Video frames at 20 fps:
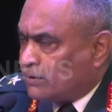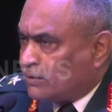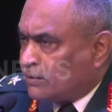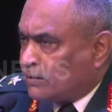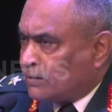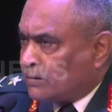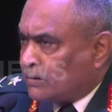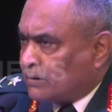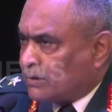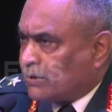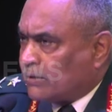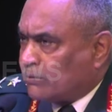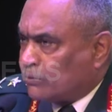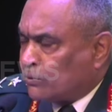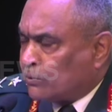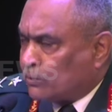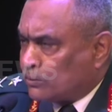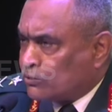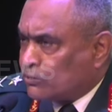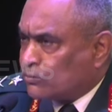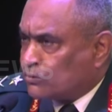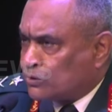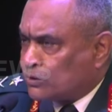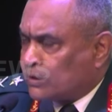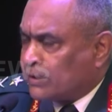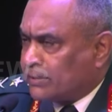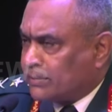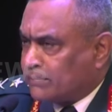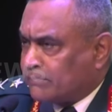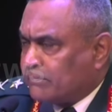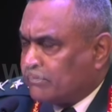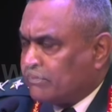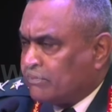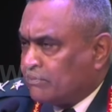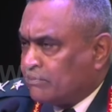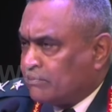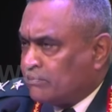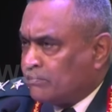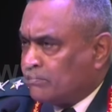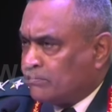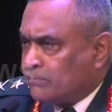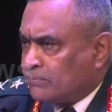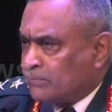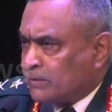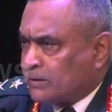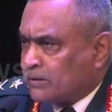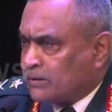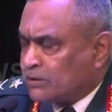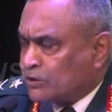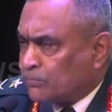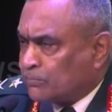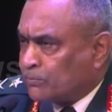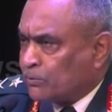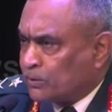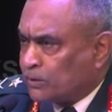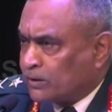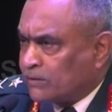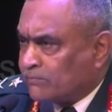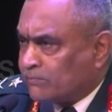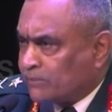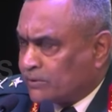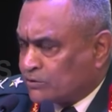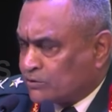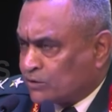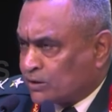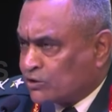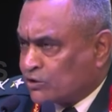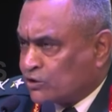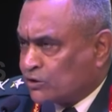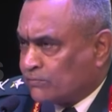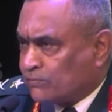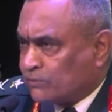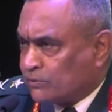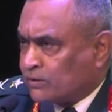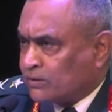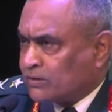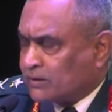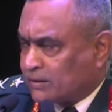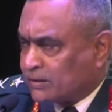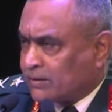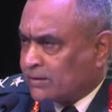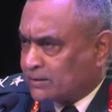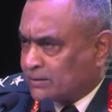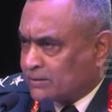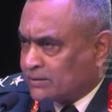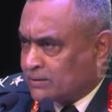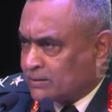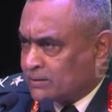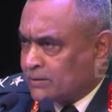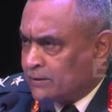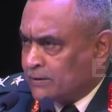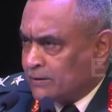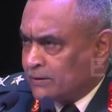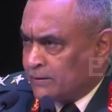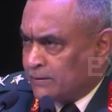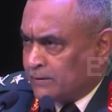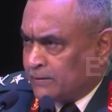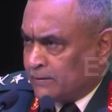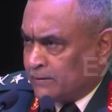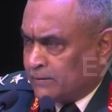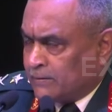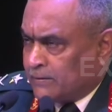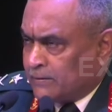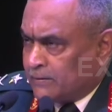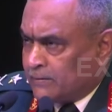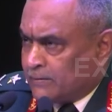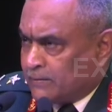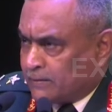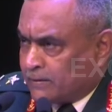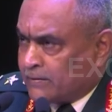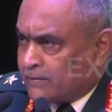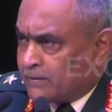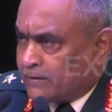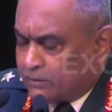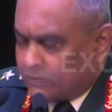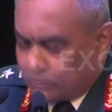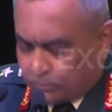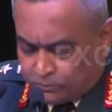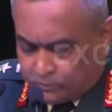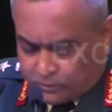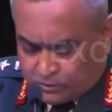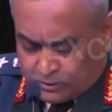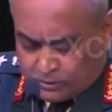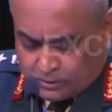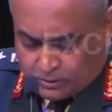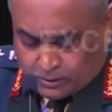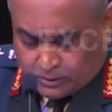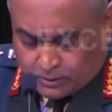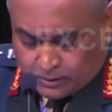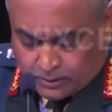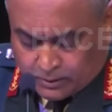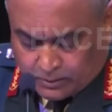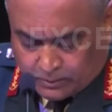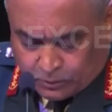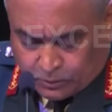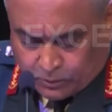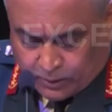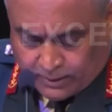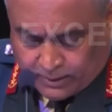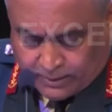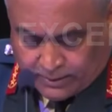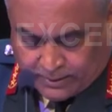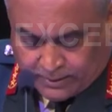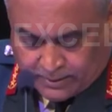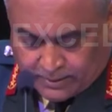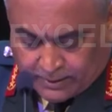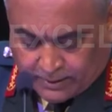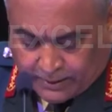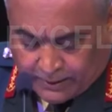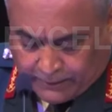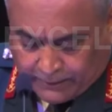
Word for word: and I would also say that the support infrastructure for the terrorists continues uh, to exist there.